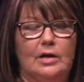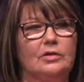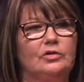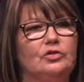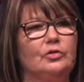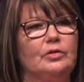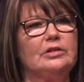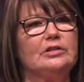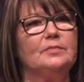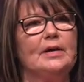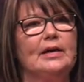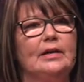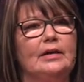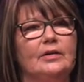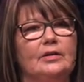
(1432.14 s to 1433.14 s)
Joyce
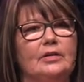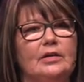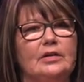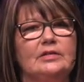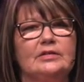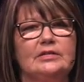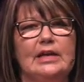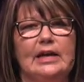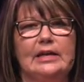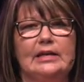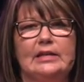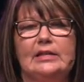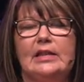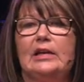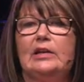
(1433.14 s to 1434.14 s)
Meyer
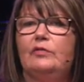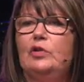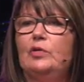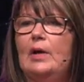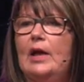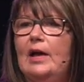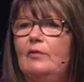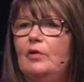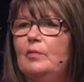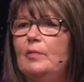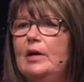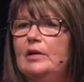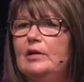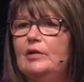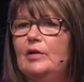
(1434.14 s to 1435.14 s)
stated that if you ever
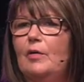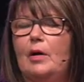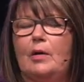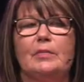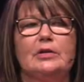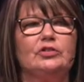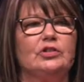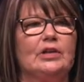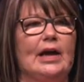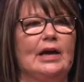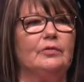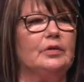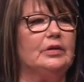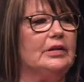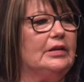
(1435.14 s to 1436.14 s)
want to know how much God
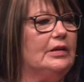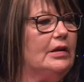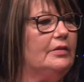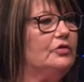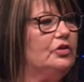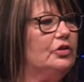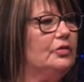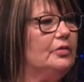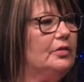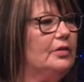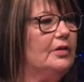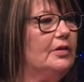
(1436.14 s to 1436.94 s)
really loves you,